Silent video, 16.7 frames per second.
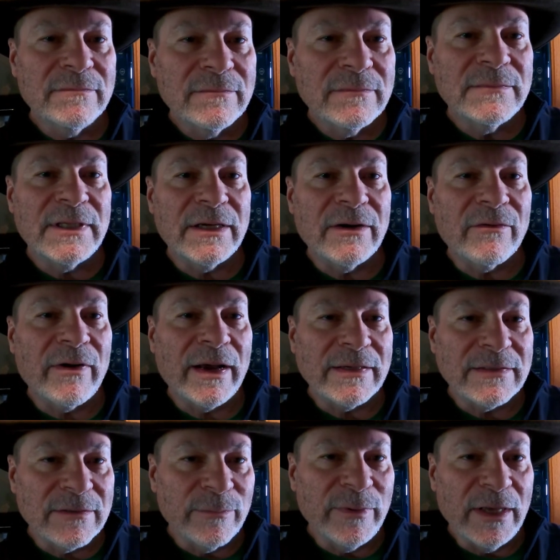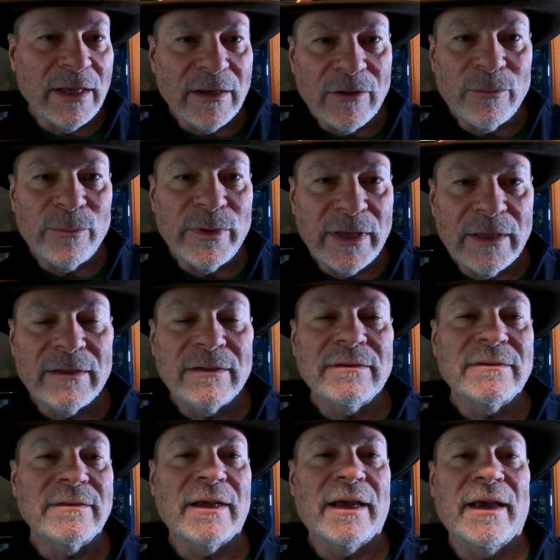tenderize the meat a little bit
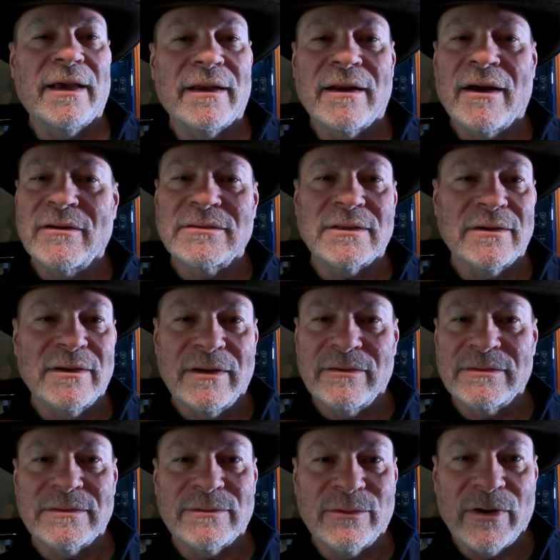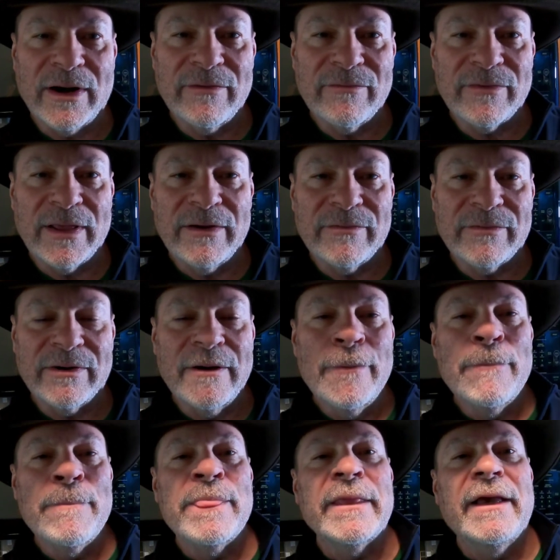and also get some great flavor.
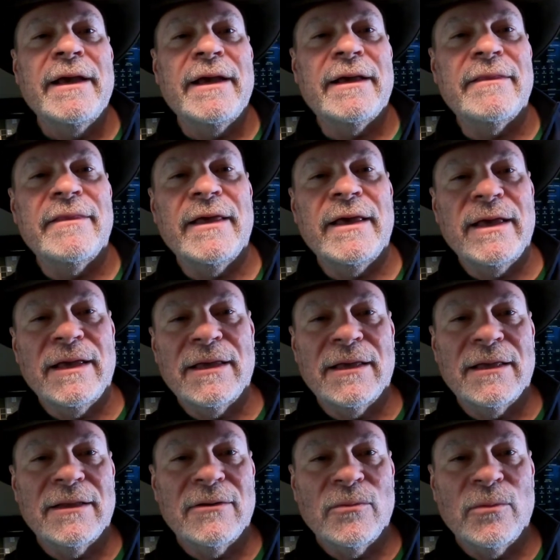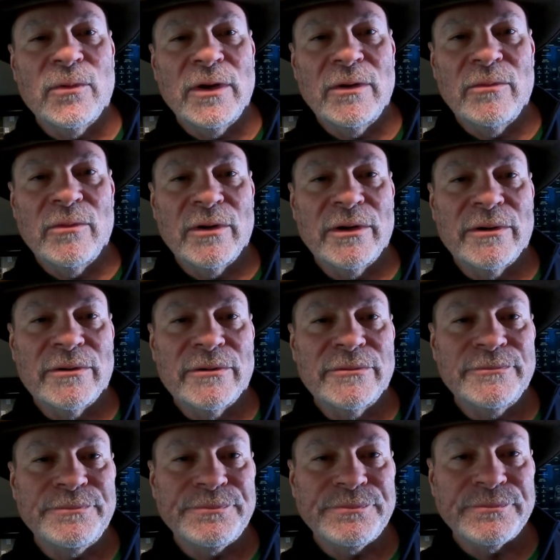And then we
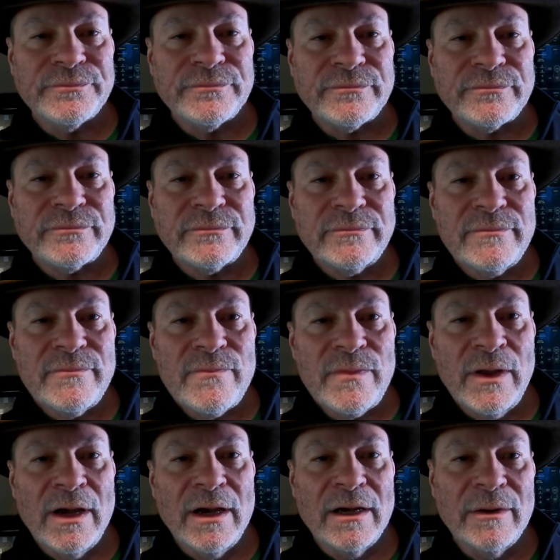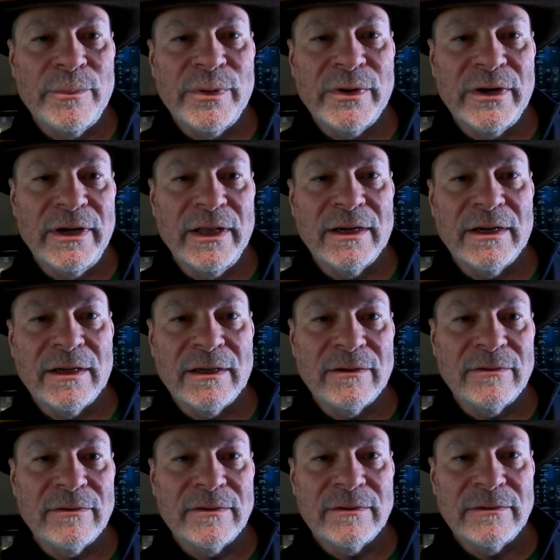will put it in
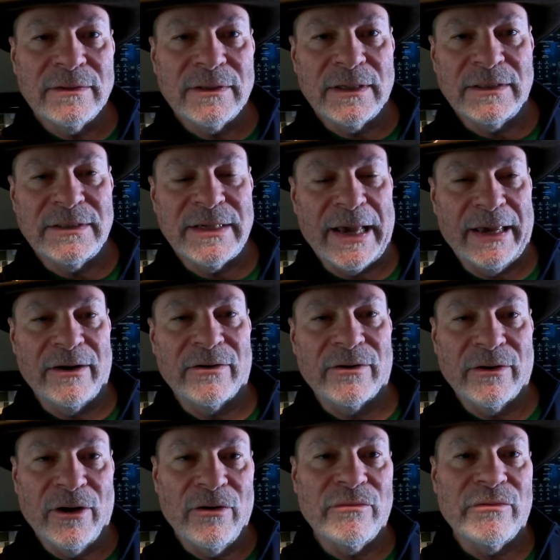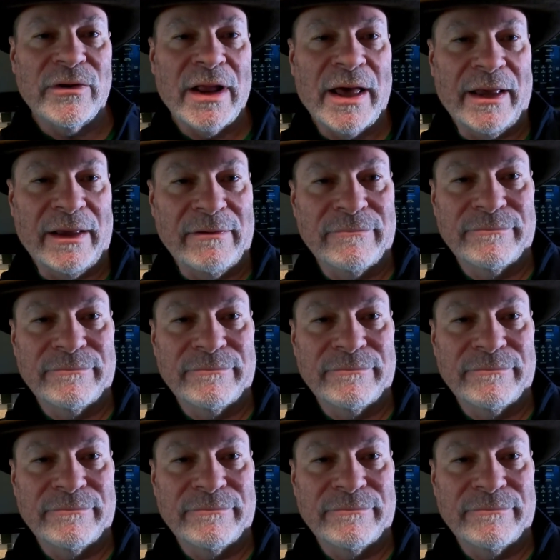a container overnight.